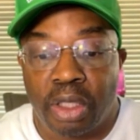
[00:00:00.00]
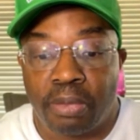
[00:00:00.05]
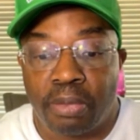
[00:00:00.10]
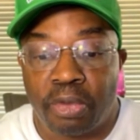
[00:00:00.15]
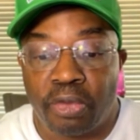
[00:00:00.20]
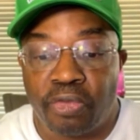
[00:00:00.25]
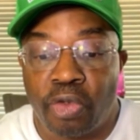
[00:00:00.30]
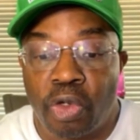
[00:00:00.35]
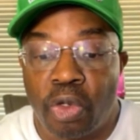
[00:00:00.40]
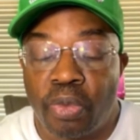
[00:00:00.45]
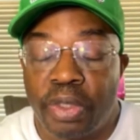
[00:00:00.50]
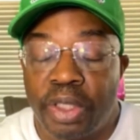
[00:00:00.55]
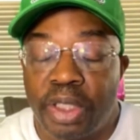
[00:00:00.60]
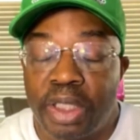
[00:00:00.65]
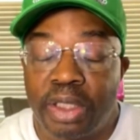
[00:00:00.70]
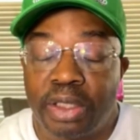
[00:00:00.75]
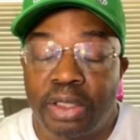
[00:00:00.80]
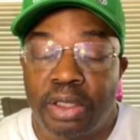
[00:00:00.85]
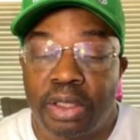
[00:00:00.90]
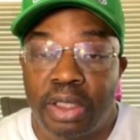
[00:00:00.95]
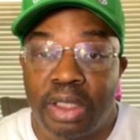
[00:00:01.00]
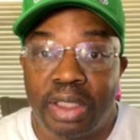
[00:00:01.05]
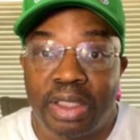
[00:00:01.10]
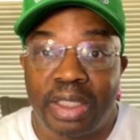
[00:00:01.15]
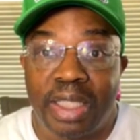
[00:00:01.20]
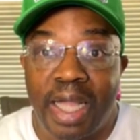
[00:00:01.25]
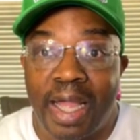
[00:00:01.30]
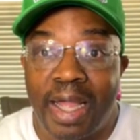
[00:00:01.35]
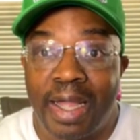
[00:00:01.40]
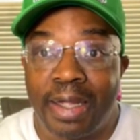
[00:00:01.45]
before we get to
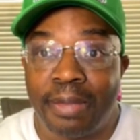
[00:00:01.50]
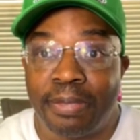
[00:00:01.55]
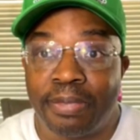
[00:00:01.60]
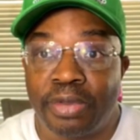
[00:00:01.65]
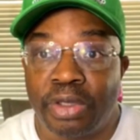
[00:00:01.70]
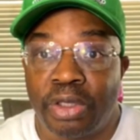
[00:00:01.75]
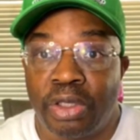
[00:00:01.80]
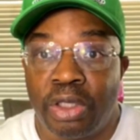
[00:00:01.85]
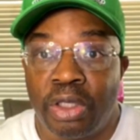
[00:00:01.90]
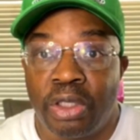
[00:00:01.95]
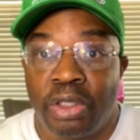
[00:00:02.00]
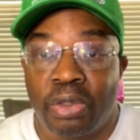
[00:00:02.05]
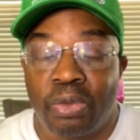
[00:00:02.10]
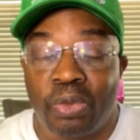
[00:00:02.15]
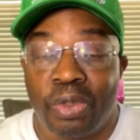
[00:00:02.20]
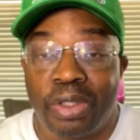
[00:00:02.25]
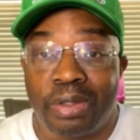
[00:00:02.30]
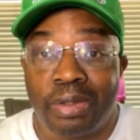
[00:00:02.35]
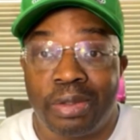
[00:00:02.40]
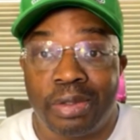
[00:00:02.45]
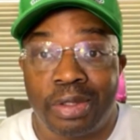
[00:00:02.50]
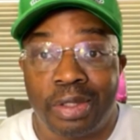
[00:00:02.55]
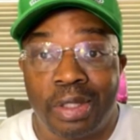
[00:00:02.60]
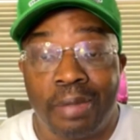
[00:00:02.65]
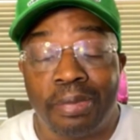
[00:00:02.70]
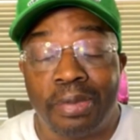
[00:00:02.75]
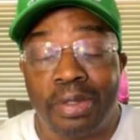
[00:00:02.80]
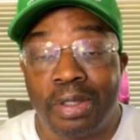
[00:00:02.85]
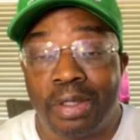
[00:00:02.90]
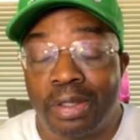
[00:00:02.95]
these games with
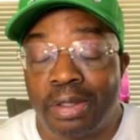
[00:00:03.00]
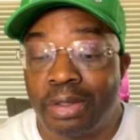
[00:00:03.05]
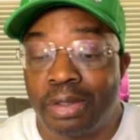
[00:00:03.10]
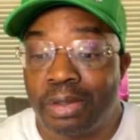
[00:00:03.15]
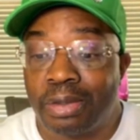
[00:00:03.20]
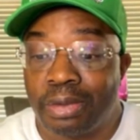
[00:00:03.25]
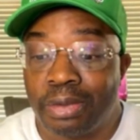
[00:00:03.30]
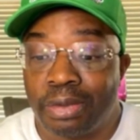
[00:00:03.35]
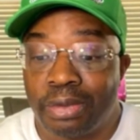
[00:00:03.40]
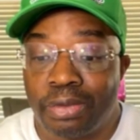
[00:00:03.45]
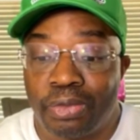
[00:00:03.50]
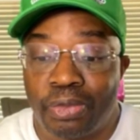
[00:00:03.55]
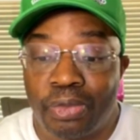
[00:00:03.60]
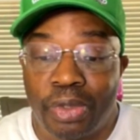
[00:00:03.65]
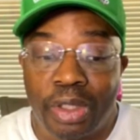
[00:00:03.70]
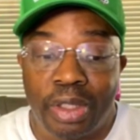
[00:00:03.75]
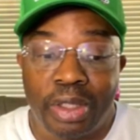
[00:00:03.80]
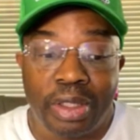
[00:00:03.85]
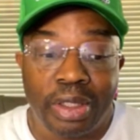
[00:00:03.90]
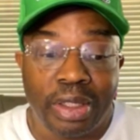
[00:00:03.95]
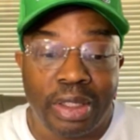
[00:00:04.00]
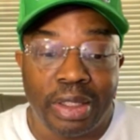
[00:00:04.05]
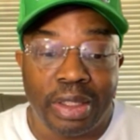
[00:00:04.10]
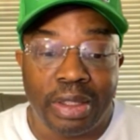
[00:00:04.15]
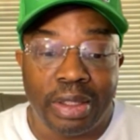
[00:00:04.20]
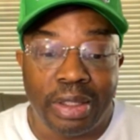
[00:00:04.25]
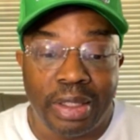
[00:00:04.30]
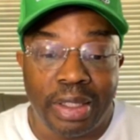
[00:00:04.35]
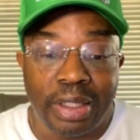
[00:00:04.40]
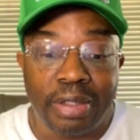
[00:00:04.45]
something that's really
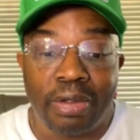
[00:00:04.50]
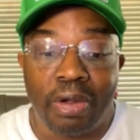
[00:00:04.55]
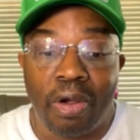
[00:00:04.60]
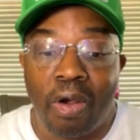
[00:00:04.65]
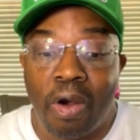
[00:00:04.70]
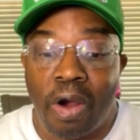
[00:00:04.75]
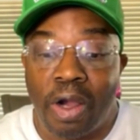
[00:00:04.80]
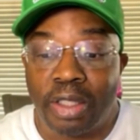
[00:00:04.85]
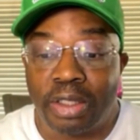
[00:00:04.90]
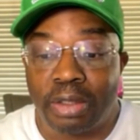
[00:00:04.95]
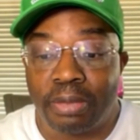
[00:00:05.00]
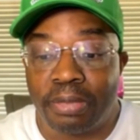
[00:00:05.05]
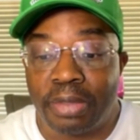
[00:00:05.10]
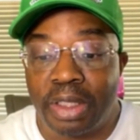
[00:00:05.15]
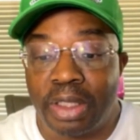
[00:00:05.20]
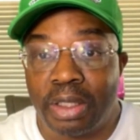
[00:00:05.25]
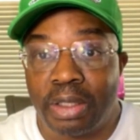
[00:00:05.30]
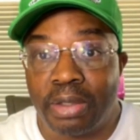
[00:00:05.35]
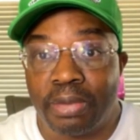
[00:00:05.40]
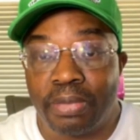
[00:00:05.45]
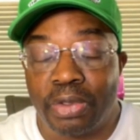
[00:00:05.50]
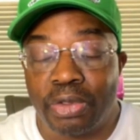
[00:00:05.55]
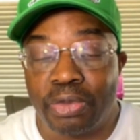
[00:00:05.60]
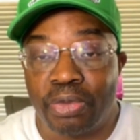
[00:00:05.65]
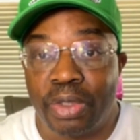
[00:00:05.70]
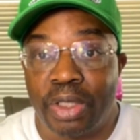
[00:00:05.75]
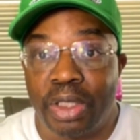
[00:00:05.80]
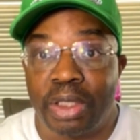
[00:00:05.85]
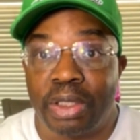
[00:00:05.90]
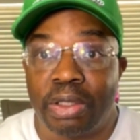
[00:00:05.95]
dear to heart to me and was
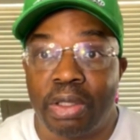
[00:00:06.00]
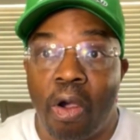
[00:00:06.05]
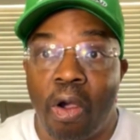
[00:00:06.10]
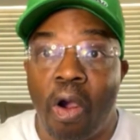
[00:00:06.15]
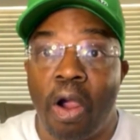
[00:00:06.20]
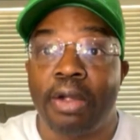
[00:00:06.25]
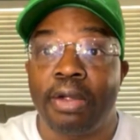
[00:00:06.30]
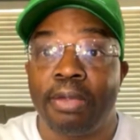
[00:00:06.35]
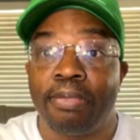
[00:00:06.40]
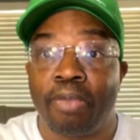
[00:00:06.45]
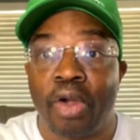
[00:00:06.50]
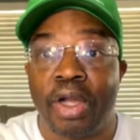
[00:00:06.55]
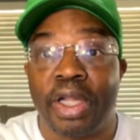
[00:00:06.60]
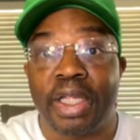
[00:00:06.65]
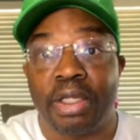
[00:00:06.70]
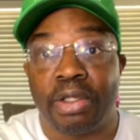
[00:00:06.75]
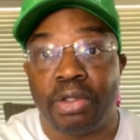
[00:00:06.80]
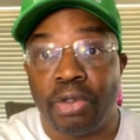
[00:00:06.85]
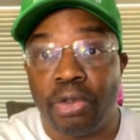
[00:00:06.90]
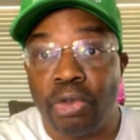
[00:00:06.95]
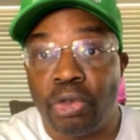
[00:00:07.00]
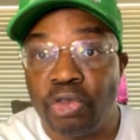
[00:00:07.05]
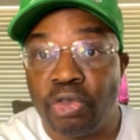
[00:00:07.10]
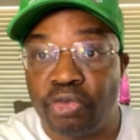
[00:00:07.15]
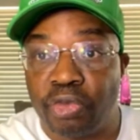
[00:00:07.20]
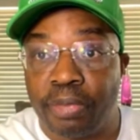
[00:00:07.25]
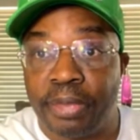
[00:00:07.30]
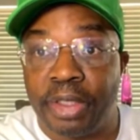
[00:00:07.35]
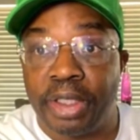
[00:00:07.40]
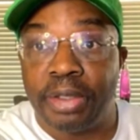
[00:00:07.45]
really heartbreaking news
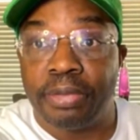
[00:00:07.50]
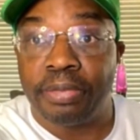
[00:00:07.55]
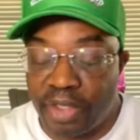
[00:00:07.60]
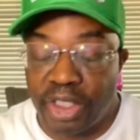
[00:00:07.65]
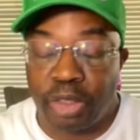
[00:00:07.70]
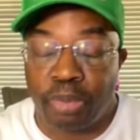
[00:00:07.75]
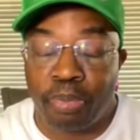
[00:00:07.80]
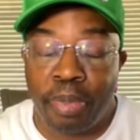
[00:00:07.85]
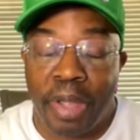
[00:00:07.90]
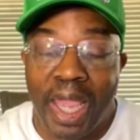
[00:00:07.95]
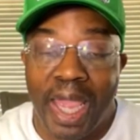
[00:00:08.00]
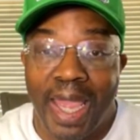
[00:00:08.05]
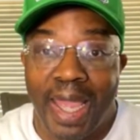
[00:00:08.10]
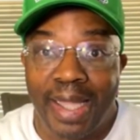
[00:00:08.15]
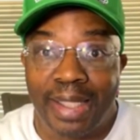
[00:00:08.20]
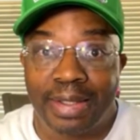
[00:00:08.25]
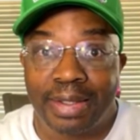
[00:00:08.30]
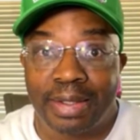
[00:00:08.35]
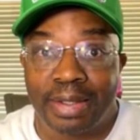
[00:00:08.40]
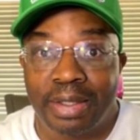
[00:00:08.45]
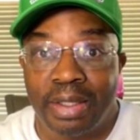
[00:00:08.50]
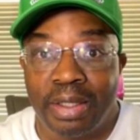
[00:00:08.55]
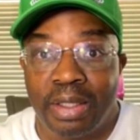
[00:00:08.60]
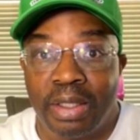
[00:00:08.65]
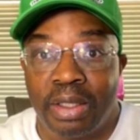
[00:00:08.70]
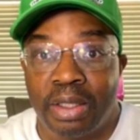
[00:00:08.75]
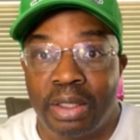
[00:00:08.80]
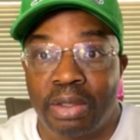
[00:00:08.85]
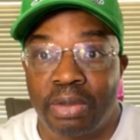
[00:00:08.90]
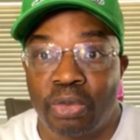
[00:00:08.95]
for me. This past
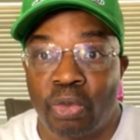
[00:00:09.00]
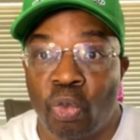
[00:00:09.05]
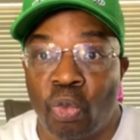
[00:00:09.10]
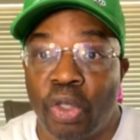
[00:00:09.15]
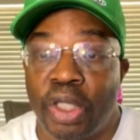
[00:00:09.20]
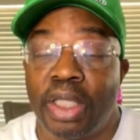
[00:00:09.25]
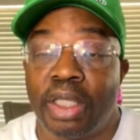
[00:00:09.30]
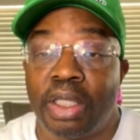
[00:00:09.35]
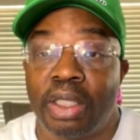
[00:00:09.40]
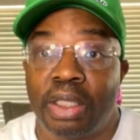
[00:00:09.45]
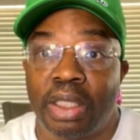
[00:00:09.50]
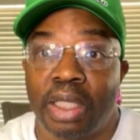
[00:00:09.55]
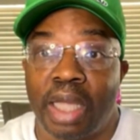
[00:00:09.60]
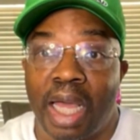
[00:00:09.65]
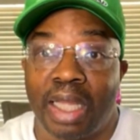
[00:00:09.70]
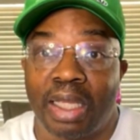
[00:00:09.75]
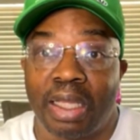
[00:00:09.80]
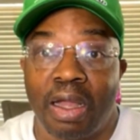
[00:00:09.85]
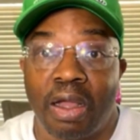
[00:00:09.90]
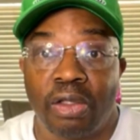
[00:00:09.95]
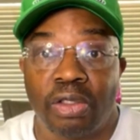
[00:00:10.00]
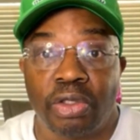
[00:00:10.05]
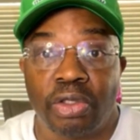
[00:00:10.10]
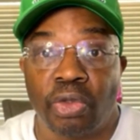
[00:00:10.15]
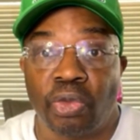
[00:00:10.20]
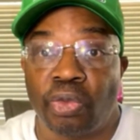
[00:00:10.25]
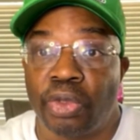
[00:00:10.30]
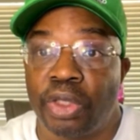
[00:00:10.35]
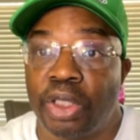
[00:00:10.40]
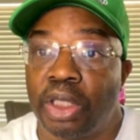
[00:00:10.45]
week, I lost a
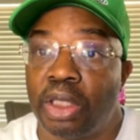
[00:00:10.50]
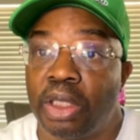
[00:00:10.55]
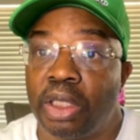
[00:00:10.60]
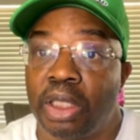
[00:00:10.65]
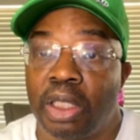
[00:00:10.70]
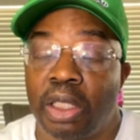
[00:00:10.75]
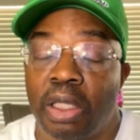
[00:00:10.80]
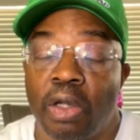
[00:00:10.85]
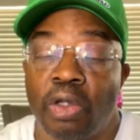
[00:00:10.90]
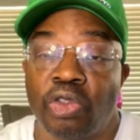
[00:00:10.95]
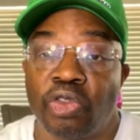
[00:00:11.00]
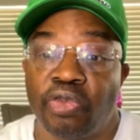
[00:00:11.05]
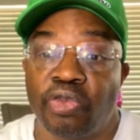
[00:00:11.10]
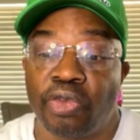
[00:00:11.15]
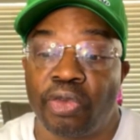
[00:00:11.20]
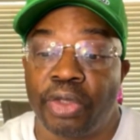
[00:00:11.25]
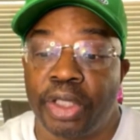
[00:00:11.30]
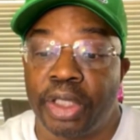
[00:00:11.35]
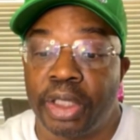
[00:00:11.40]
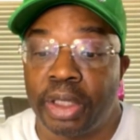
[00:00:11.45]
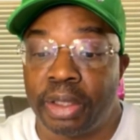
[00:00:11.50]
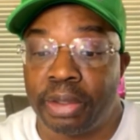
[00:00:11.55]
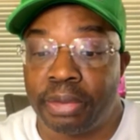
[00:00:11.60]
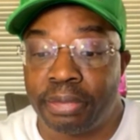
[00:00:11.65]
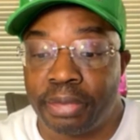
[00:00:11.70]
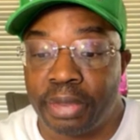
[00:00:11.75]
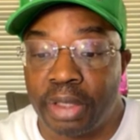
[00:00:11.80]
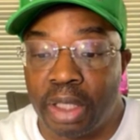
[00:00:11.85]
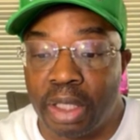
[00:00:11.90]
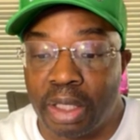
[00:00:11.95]
really close friend,
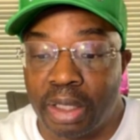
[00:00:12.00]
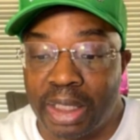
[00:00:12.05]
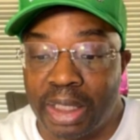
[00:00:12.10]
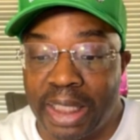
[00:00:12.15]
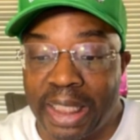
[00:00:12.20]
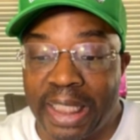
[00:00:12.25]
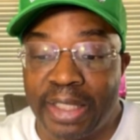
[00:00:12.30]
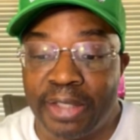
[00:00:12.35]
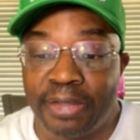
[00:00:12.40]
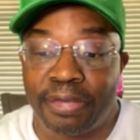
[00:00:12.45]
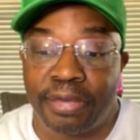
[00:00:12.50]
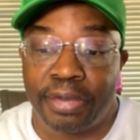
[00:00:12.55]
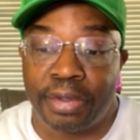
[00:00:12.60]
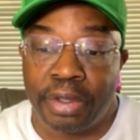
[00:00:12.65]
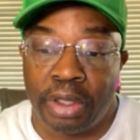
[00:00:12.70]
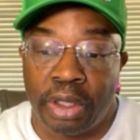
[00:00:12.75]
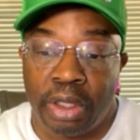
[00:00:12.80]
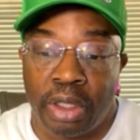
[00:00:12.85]
Kenneth